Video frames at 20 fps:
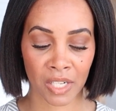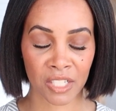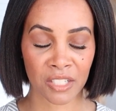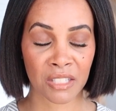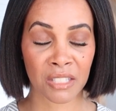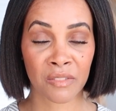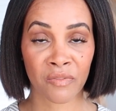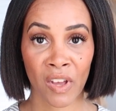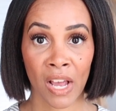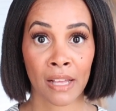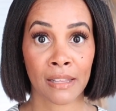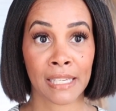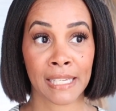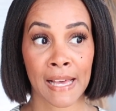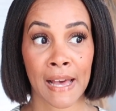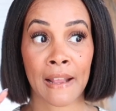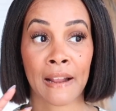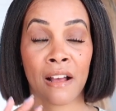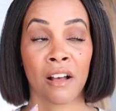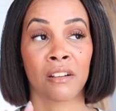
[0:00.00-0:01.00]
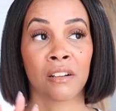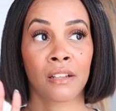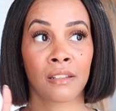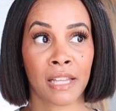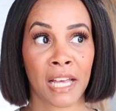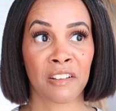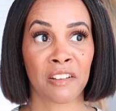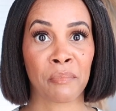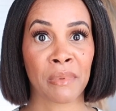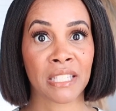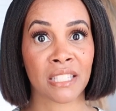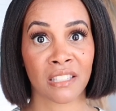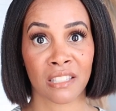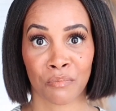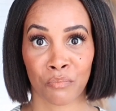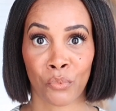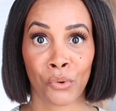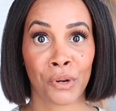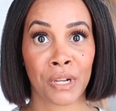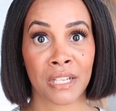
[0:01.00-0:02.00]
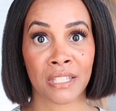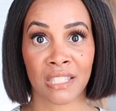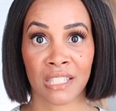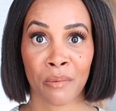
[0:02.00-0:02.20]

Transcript: I just finally got out a of my spring